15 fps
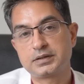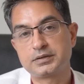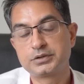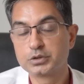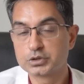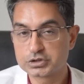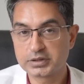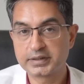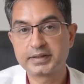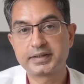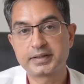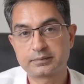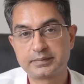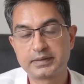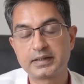usually a
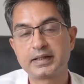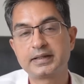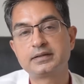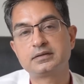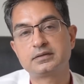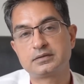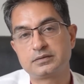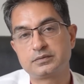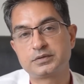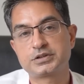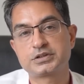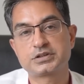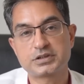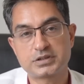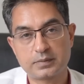Hickman line,
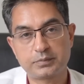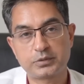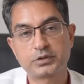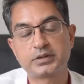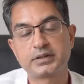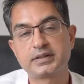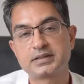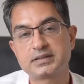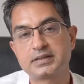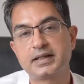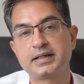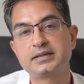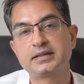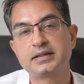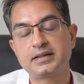which is a subcutaneous
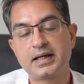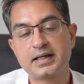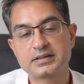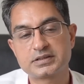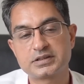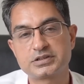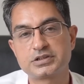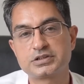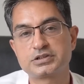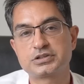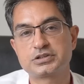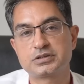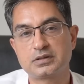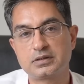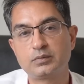line that
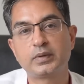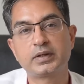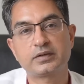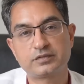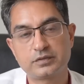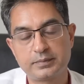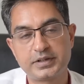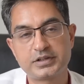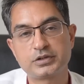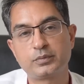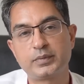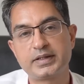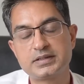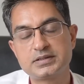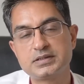accesses one of the major
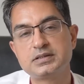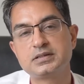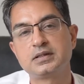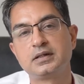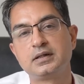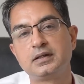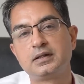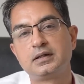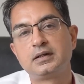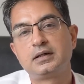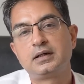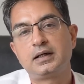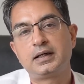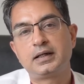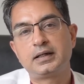veins.
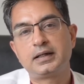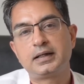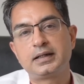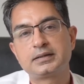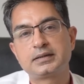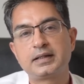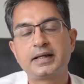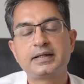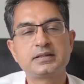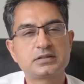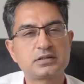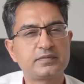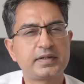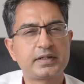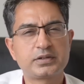And the line
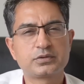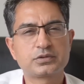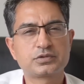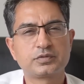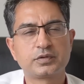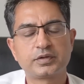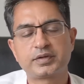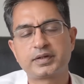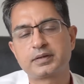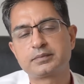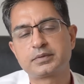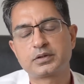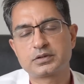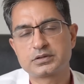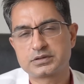is a very useful thing
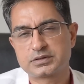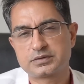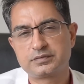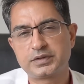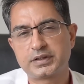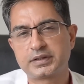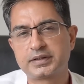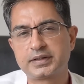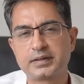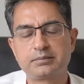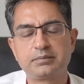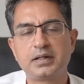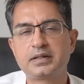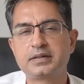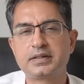because we can
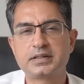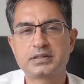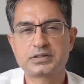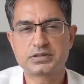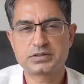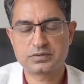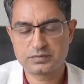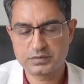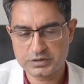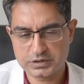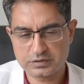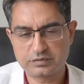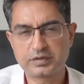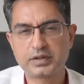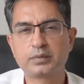take blood tests, which
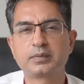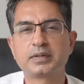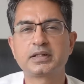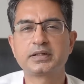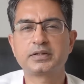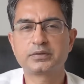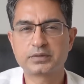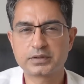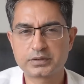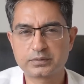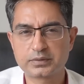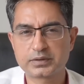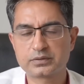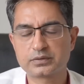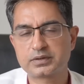are frequently needed
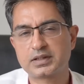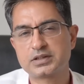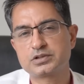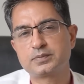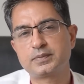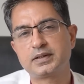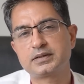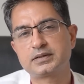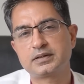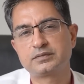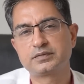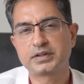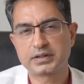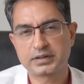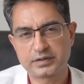during the transplant,
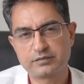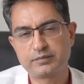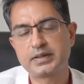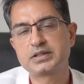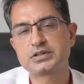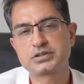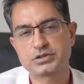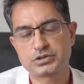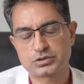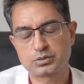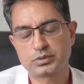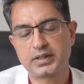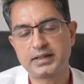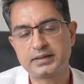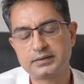and we can give medicines to
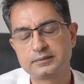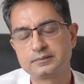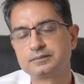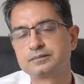that.